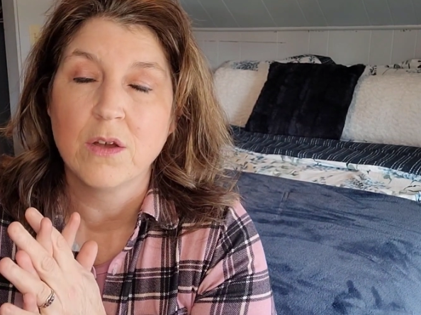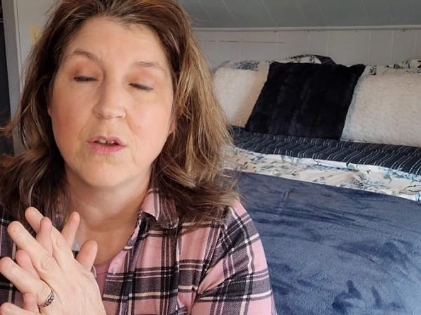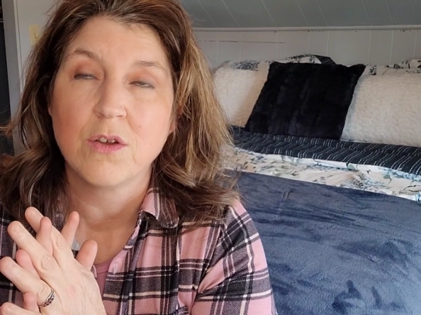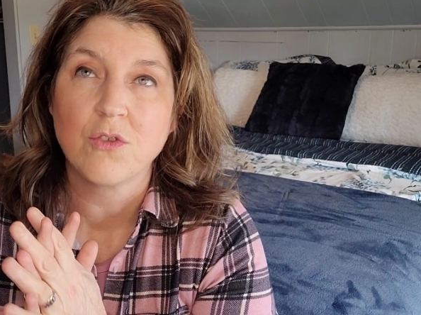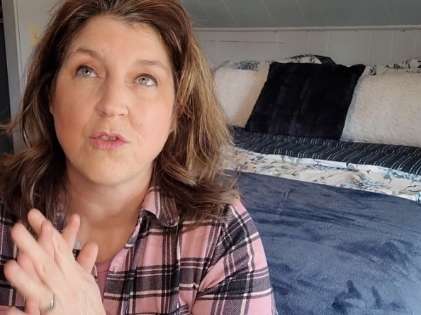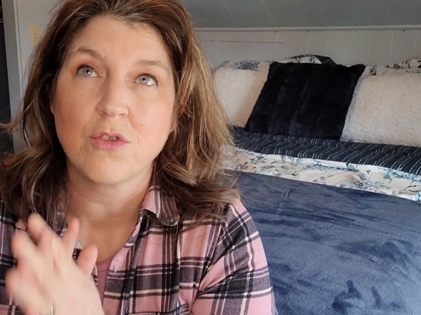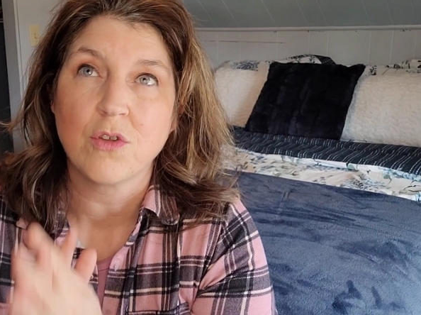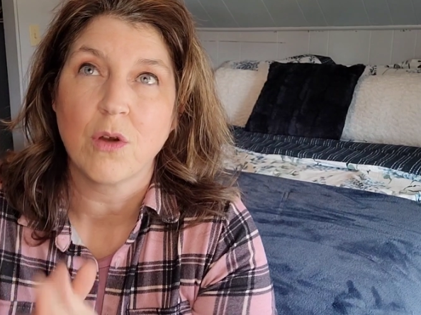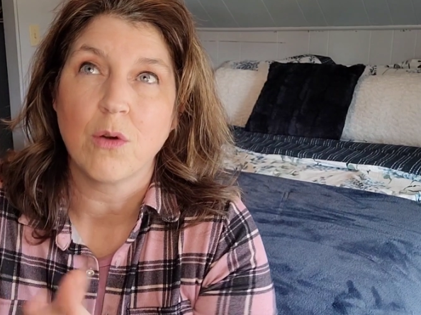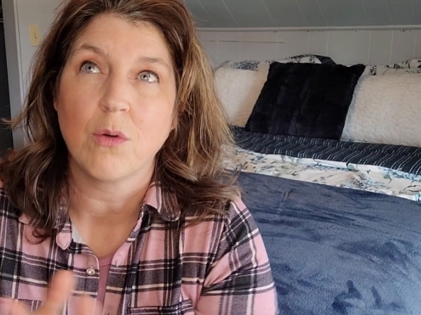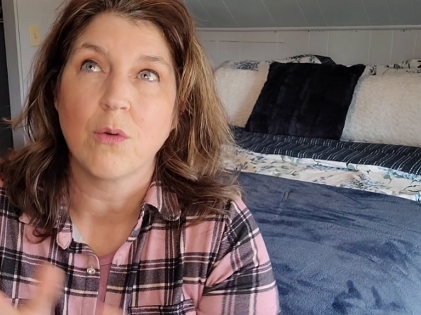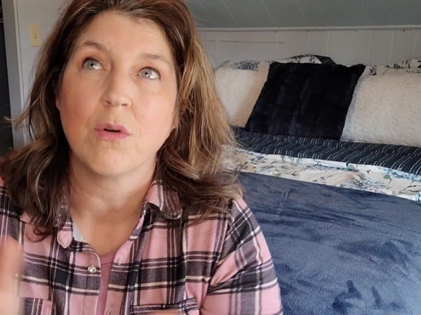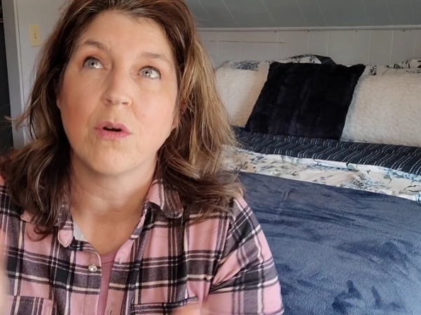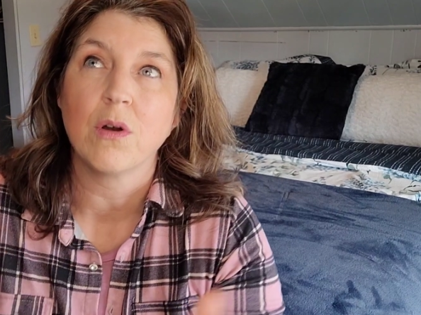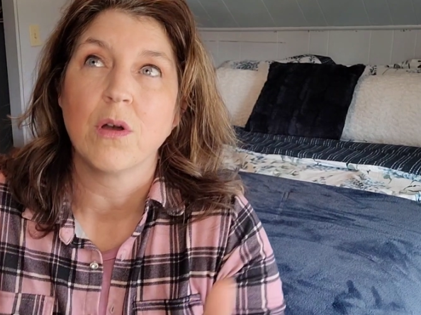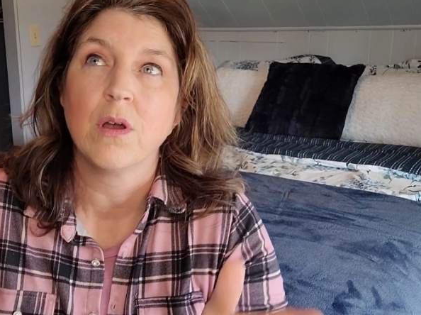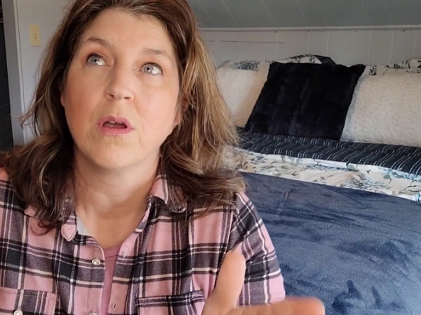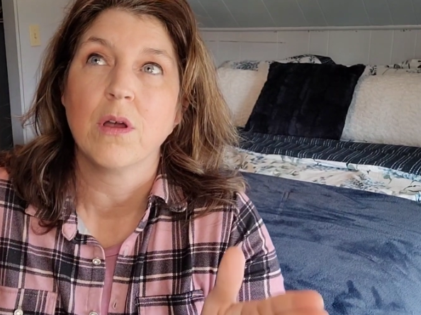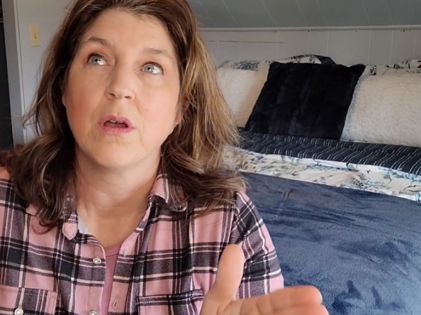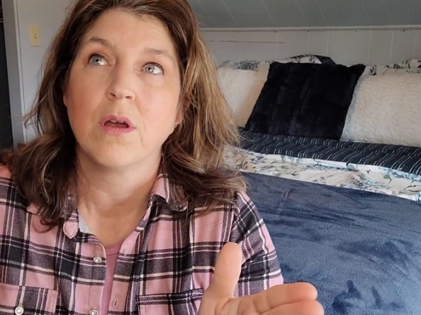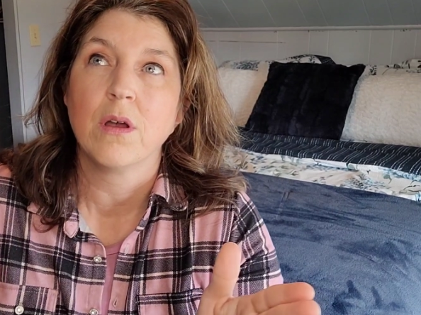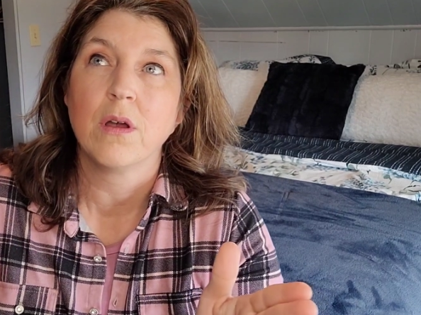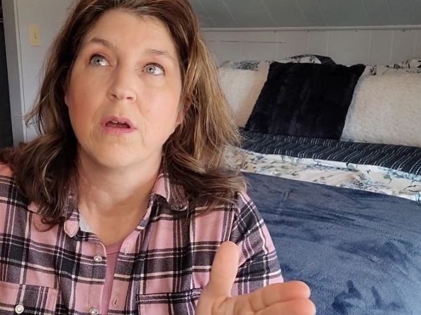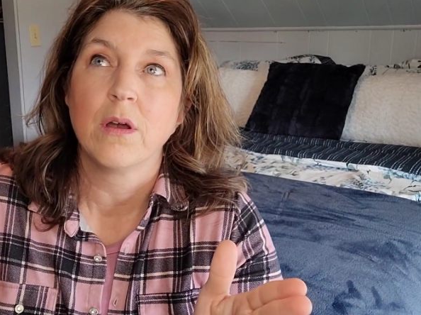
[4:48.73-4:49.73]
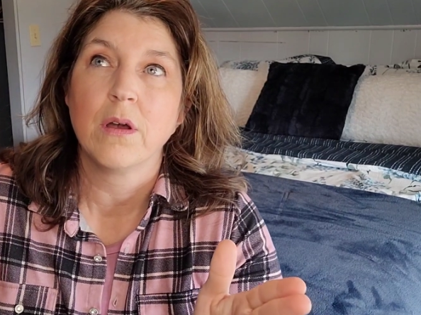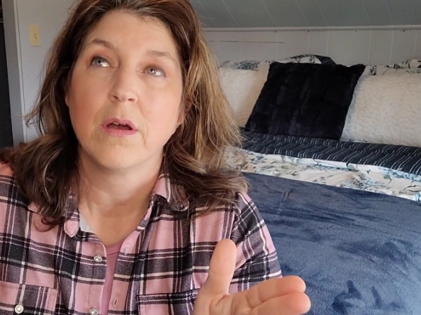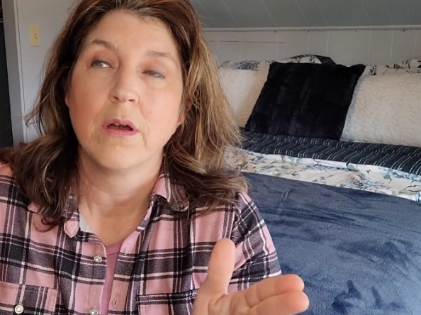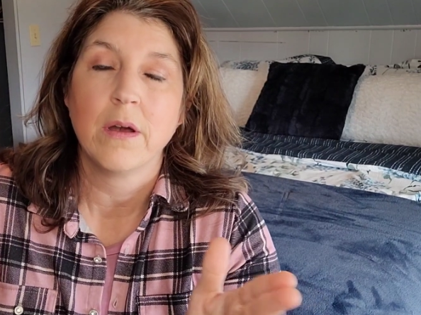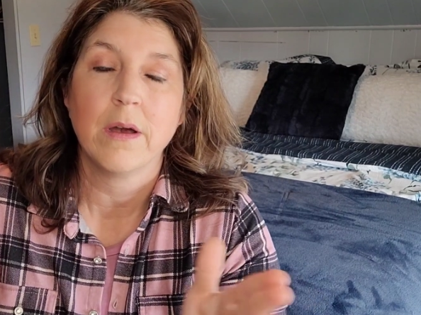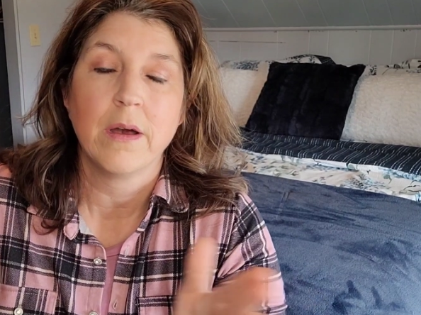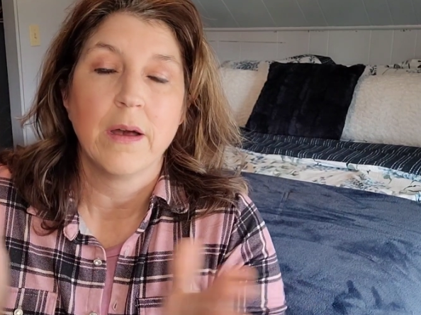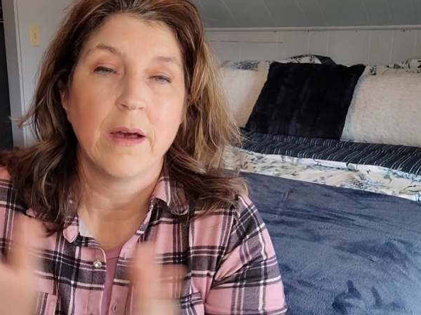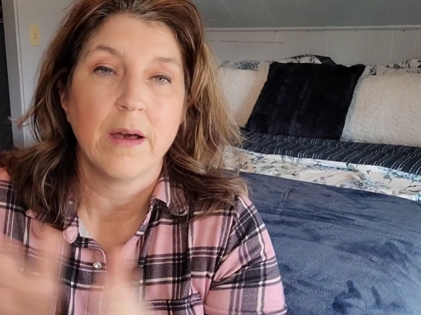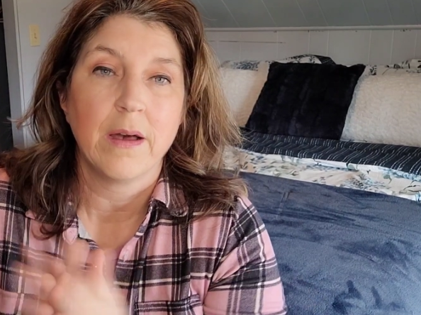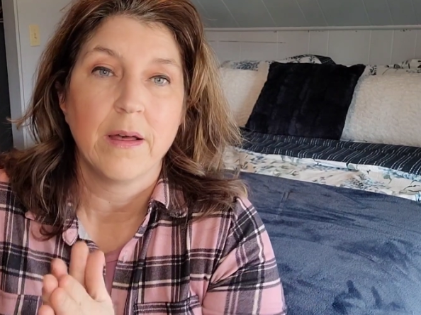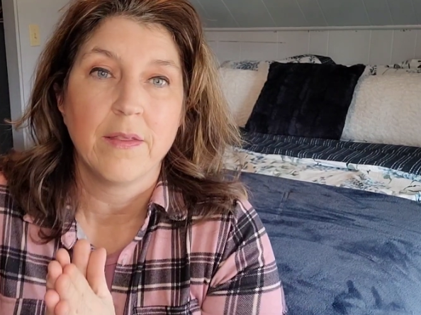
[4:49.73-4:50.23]
So
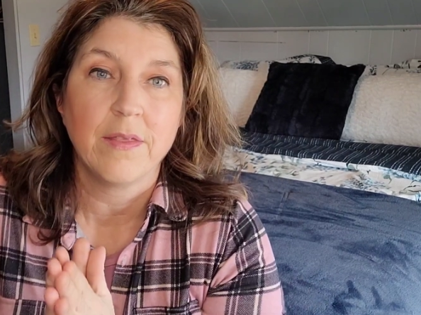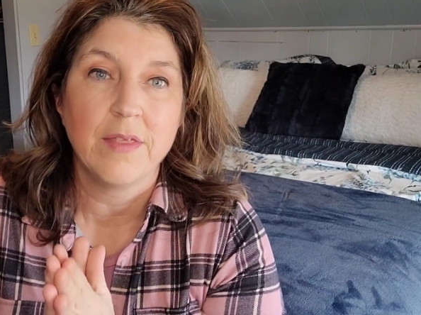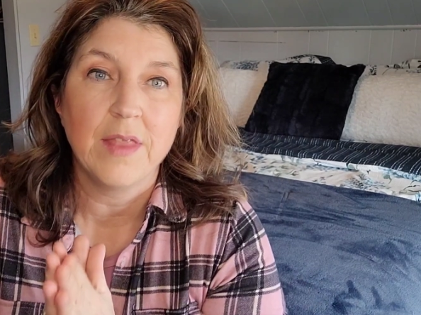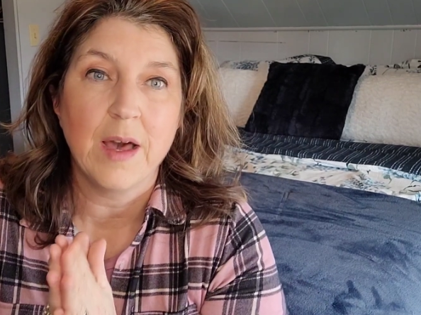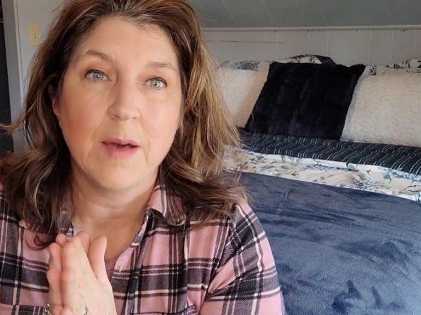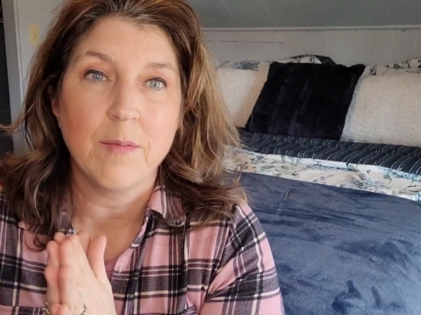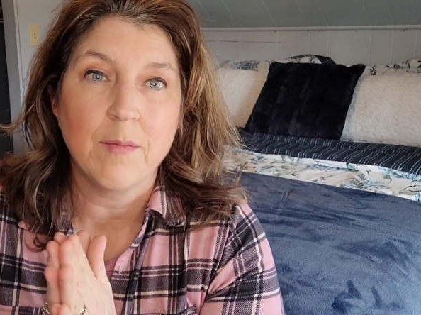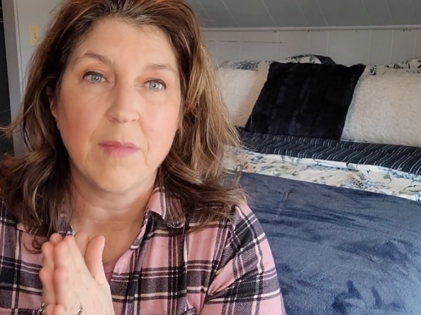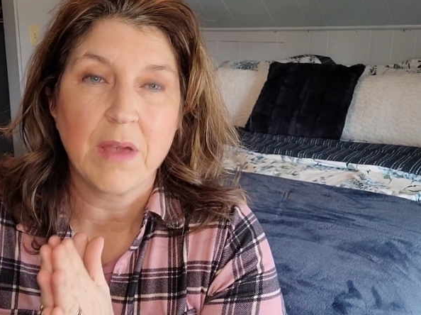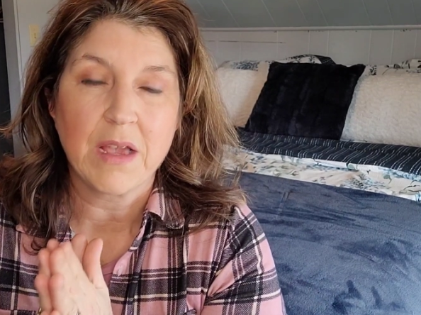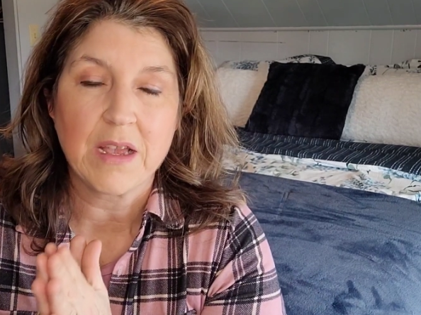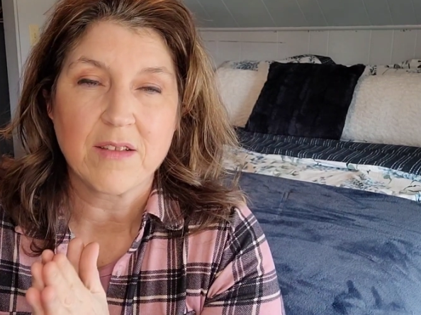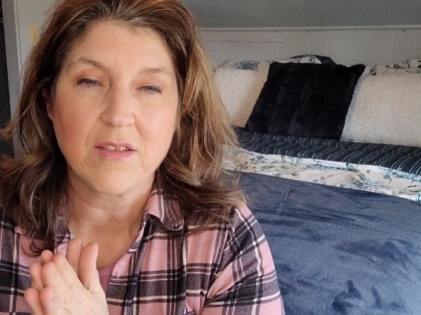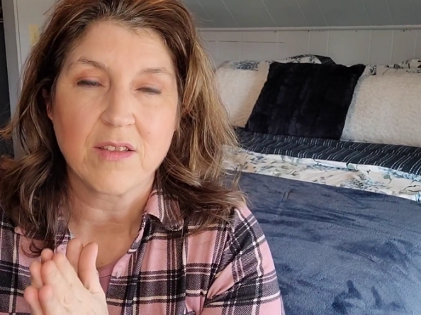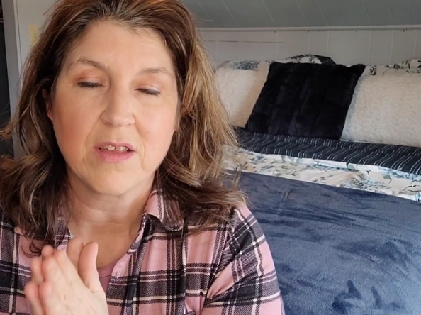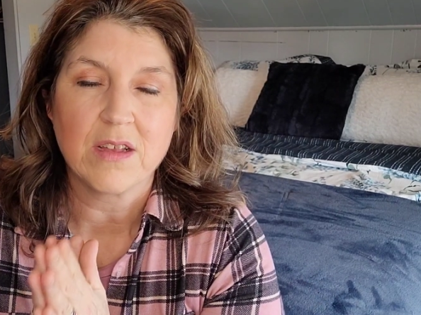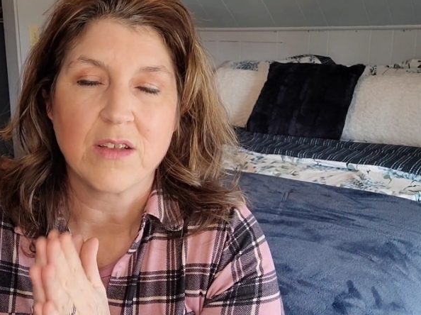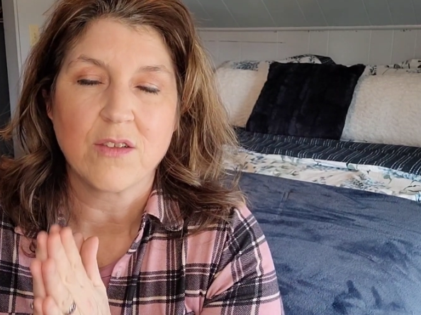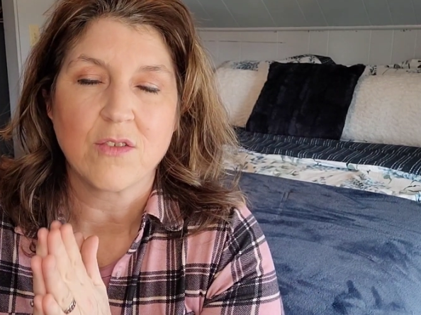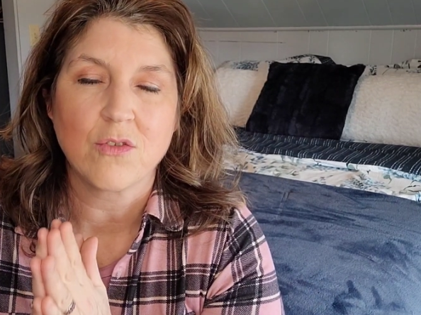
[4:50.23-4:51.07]
that makes it